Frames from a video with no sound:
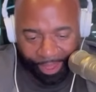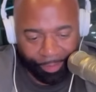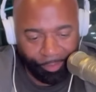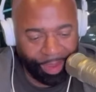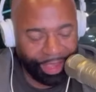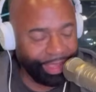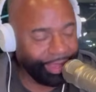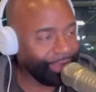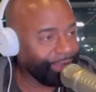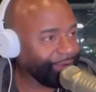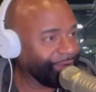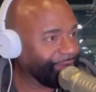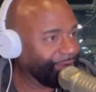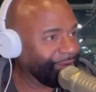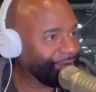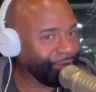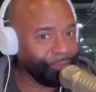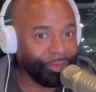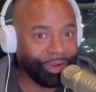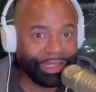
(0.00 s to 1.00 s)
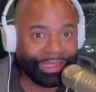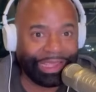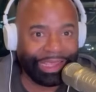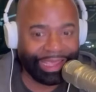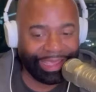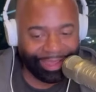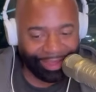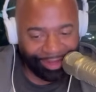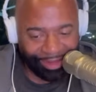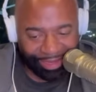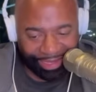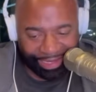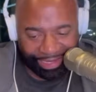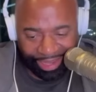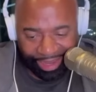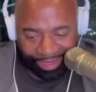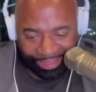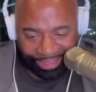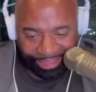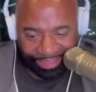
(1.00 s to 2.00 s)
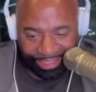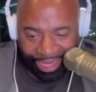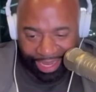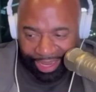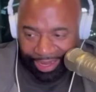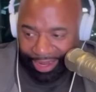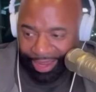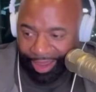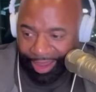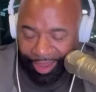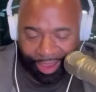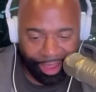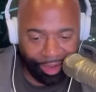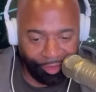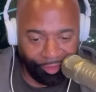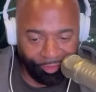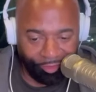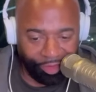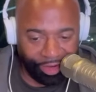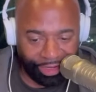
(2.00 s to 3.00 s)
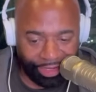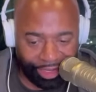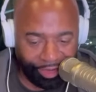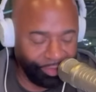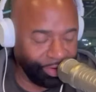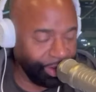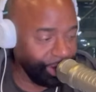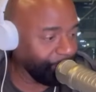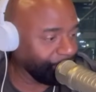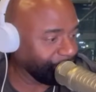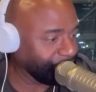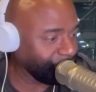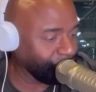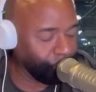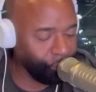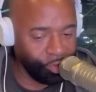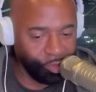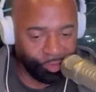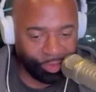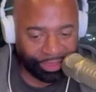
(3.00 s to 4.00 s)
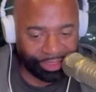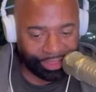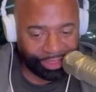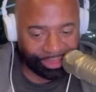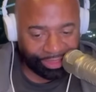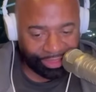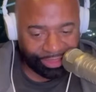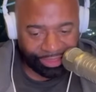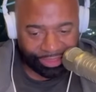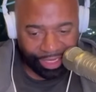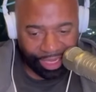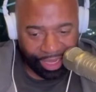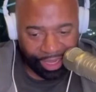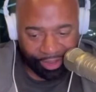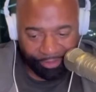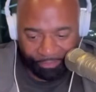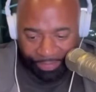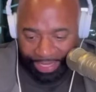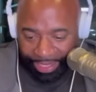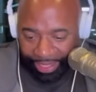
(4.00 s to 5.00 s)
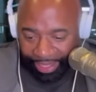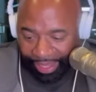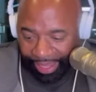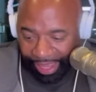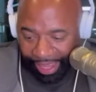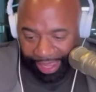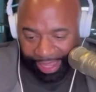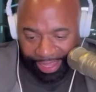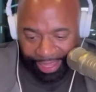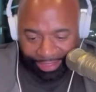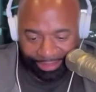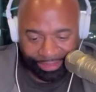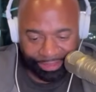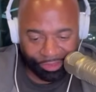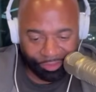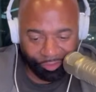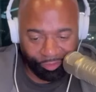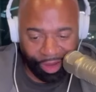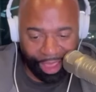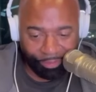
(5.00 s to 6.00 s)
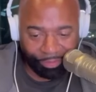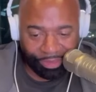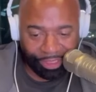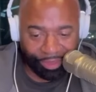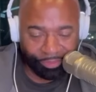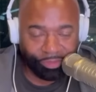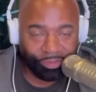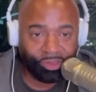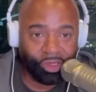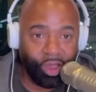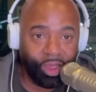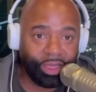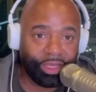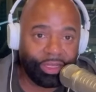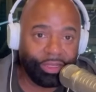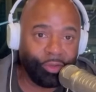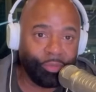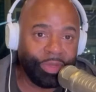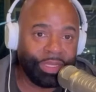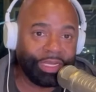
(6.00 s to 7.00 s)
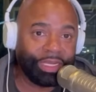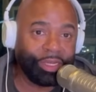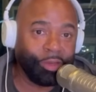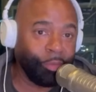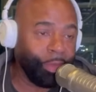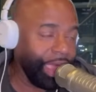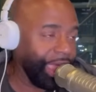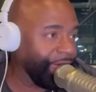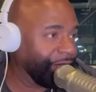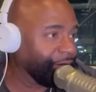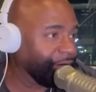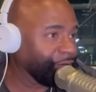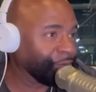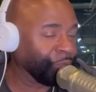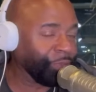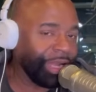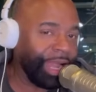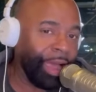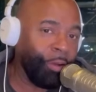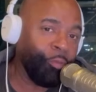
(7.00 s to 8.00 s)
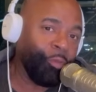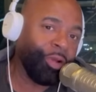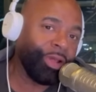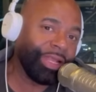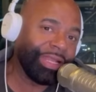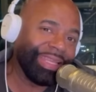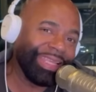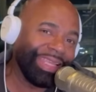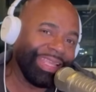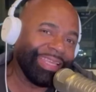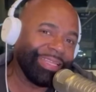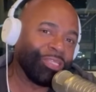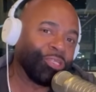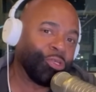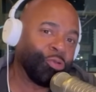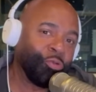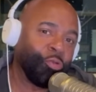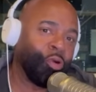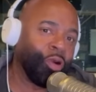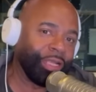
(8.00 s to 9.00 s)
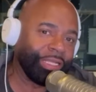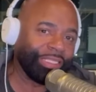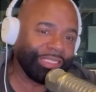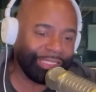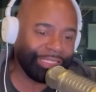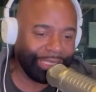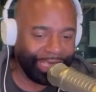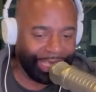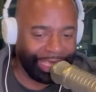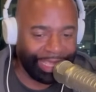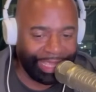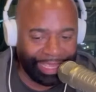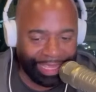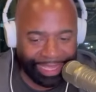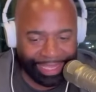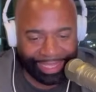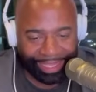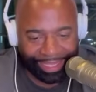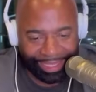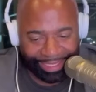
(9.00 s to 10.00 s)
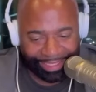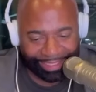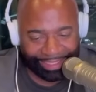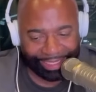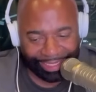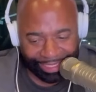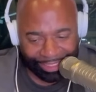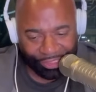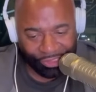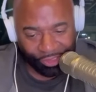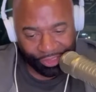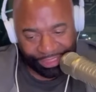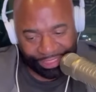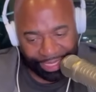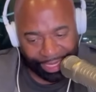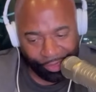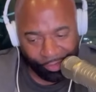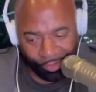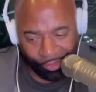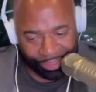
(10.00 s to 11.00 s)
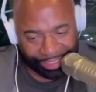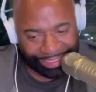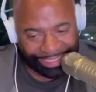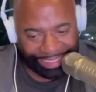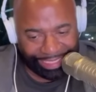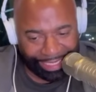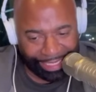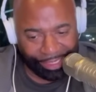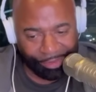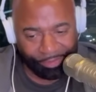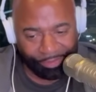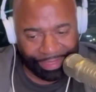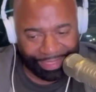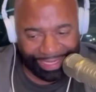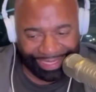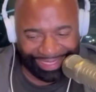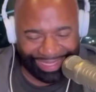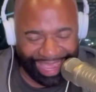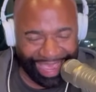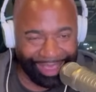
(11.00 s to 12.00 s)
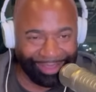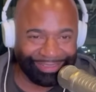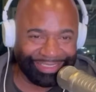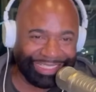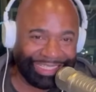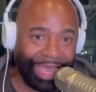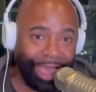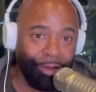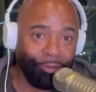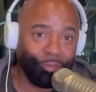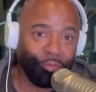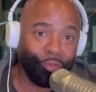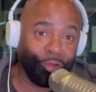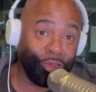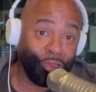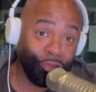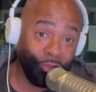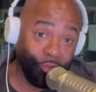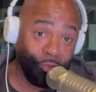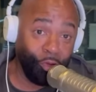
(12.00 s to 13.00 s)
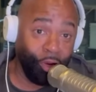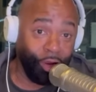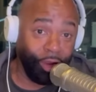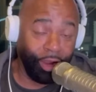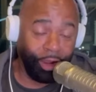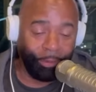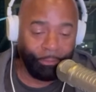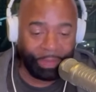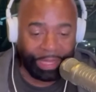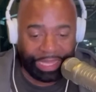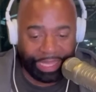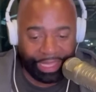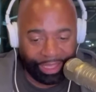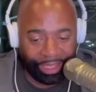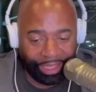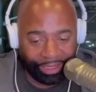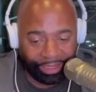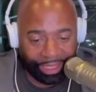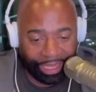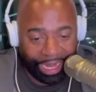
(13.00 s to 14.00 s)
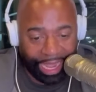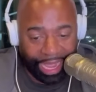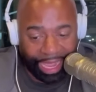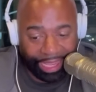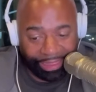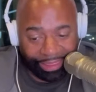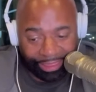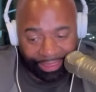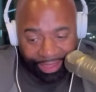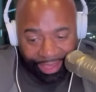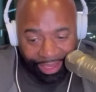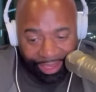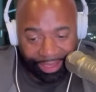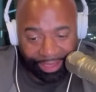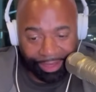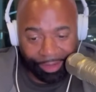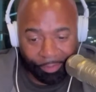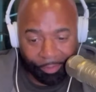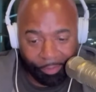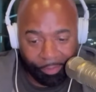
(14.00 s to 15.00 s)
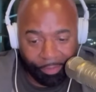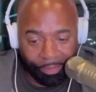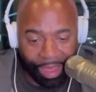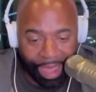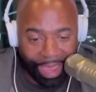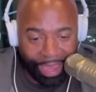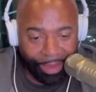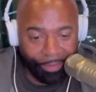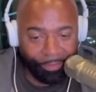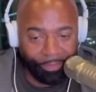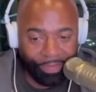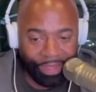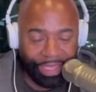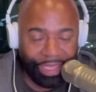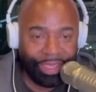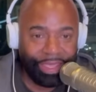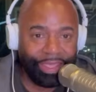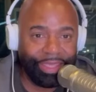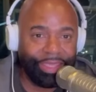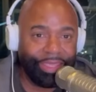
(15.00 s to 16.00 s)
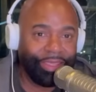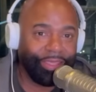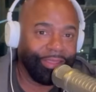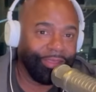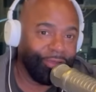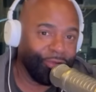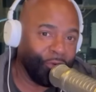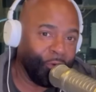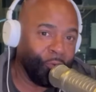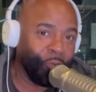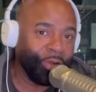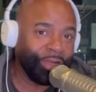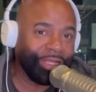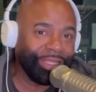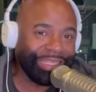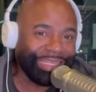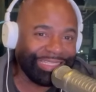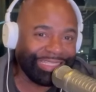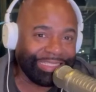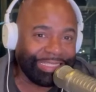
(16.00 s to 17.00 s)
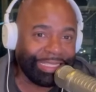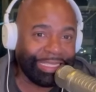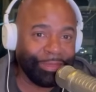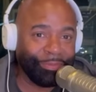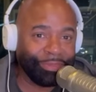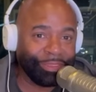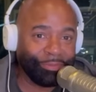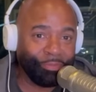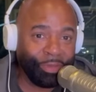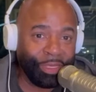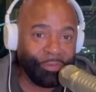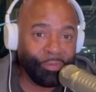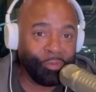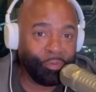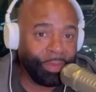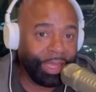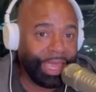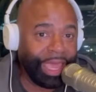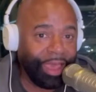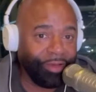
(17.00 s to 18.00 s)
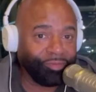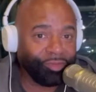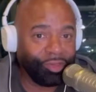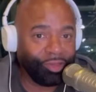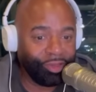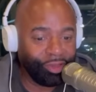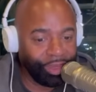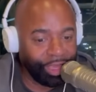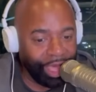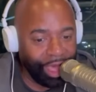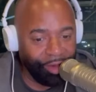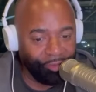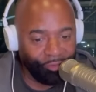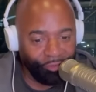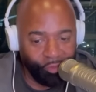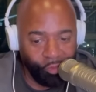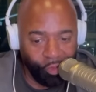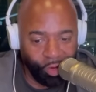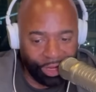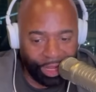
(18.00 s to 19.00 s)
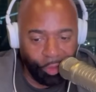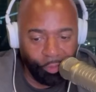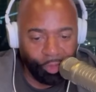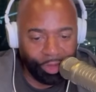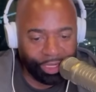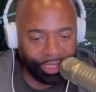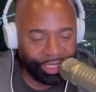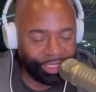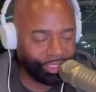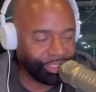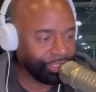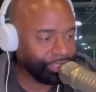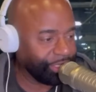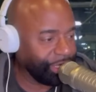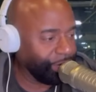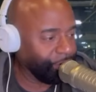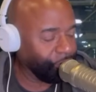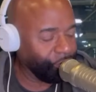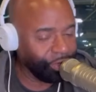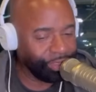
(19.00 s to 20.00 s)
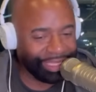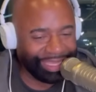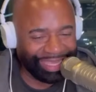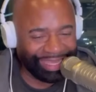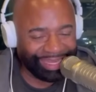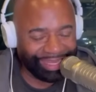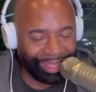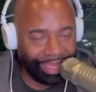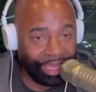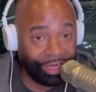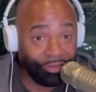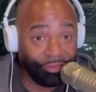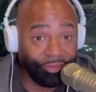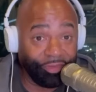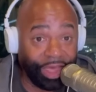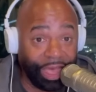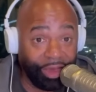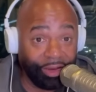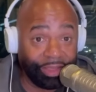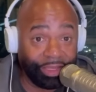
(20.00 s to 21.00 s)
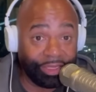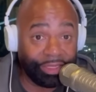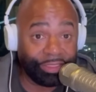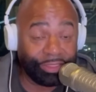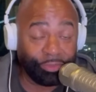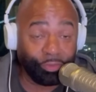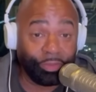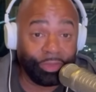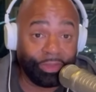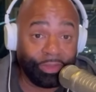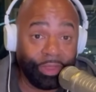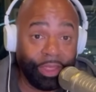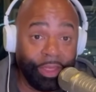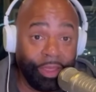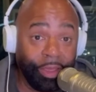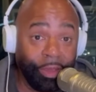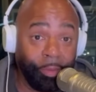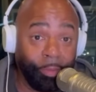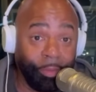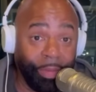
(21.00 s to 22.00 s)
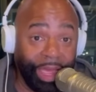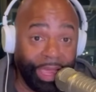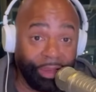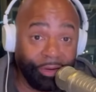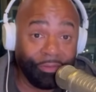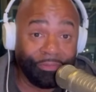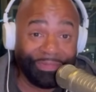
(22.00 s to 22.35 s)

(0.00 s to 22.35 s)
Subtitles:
I'm hanging in there, brother, hanging in there. Just had our friend David Harrison on with us just now. Just wrapped up talking a little bit of Commanders, but I wanted to get you on today to get your take on a team down south where you are that I think might be, you know, one of these teams that people may have to look out for. And I want to get your take on the Atlanta Falcons with Michael